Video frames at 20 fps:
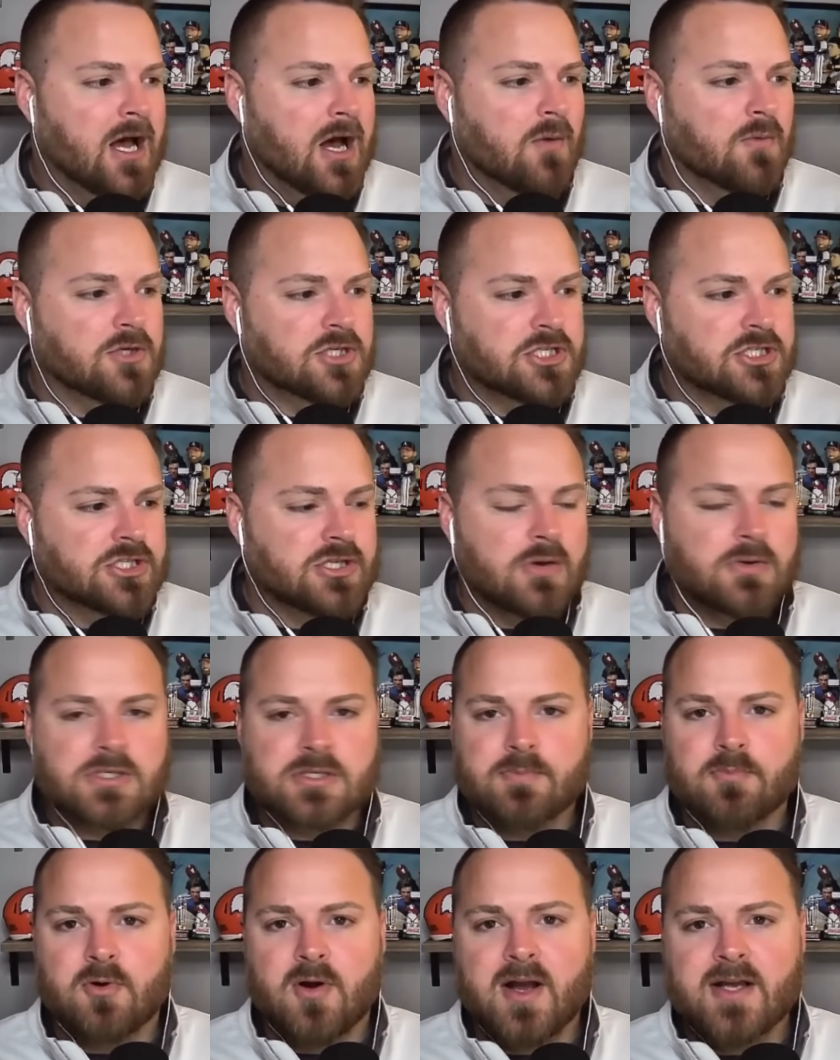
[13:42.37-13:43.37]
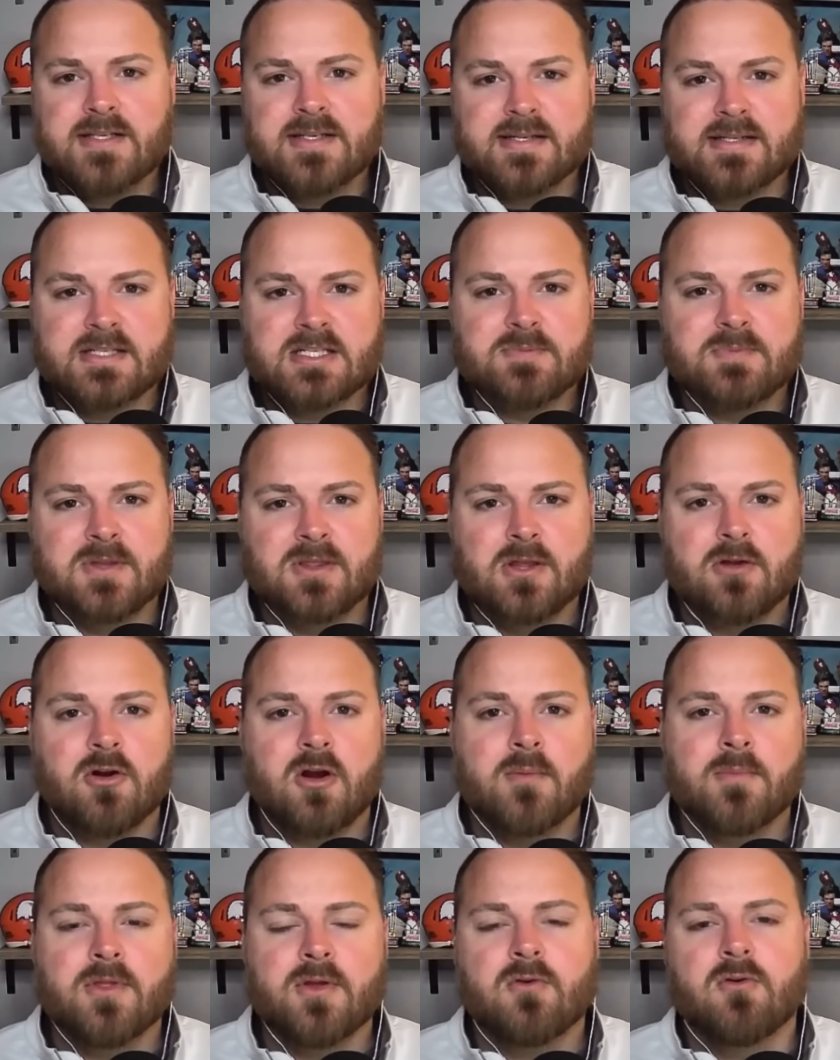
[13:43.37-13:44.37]
which is no surprise because it's been the
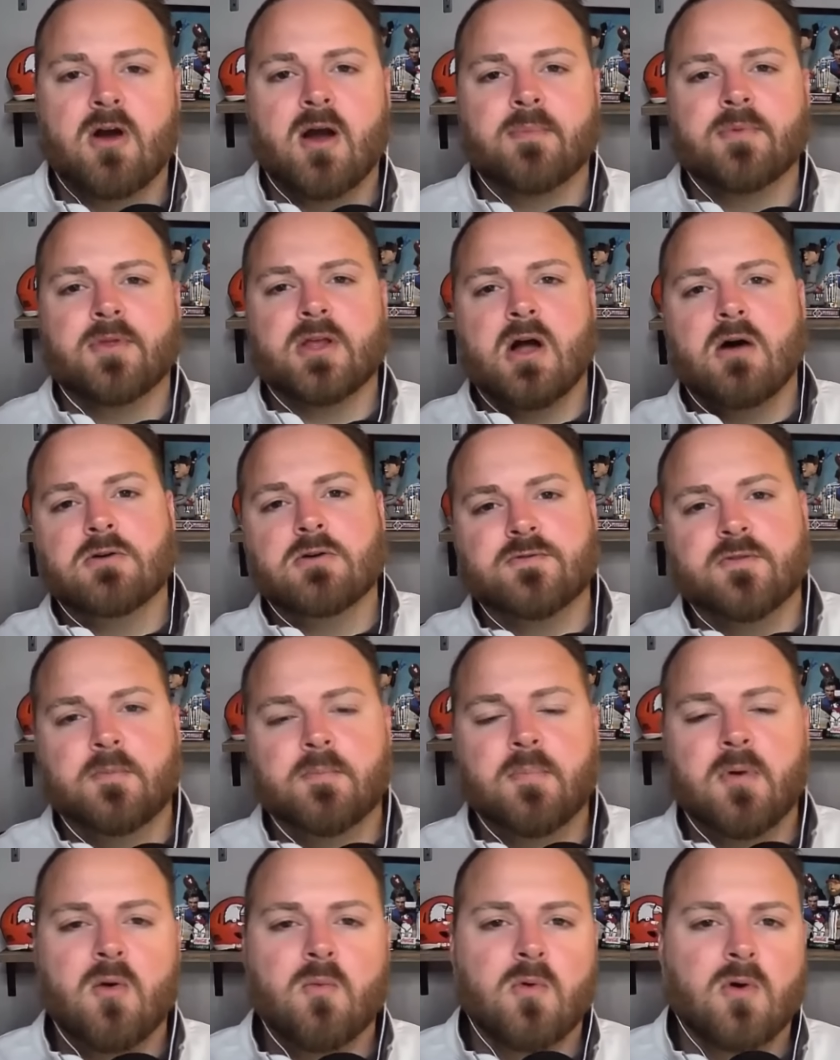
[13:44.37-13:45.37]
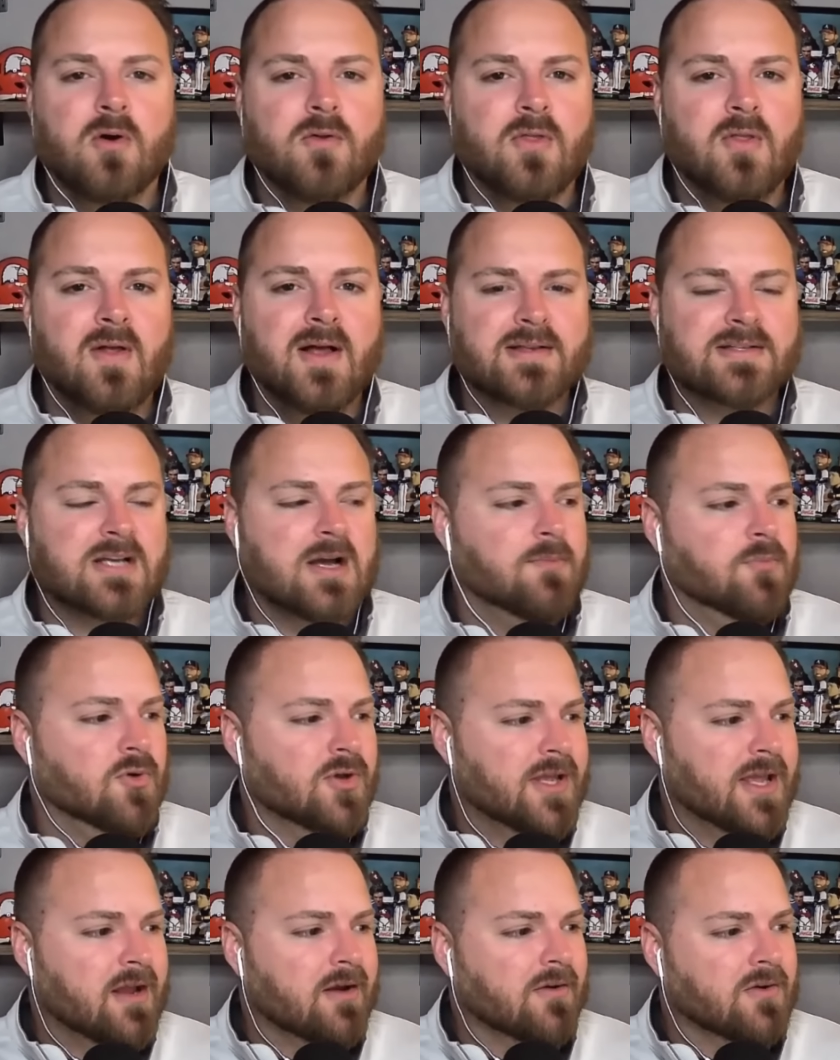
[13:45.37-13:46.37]
cream of the crop of the college football world the last couple
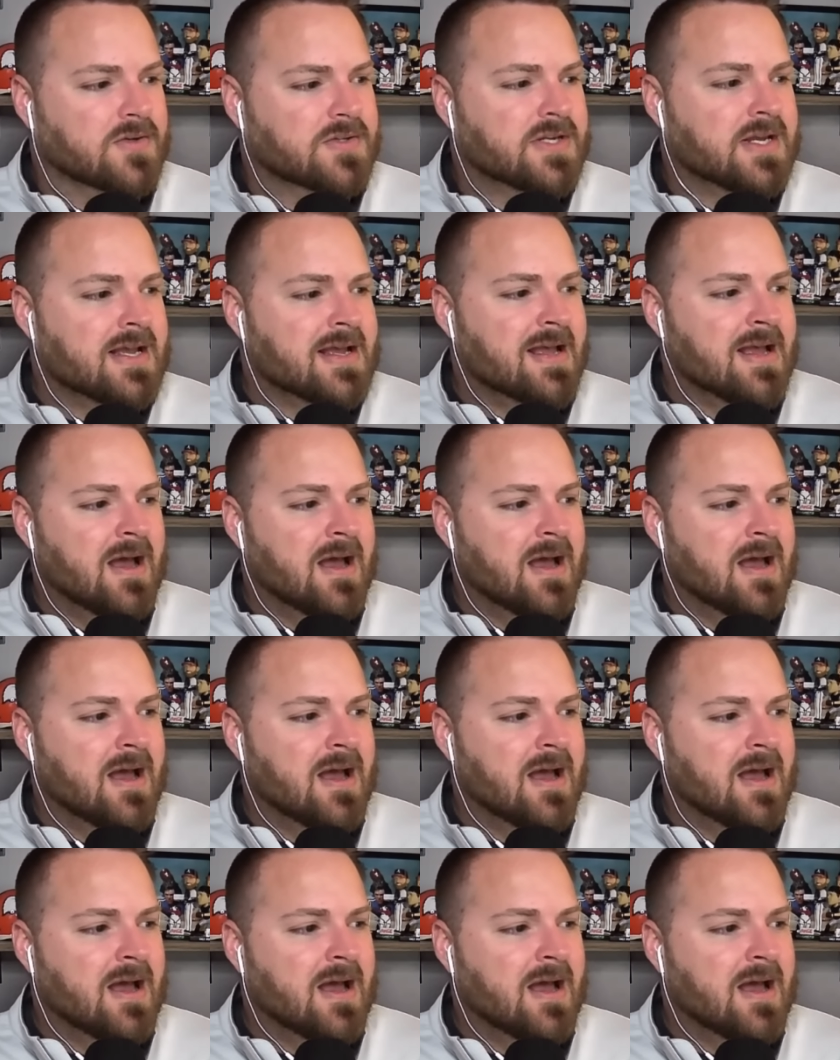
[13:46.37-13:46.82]
of years,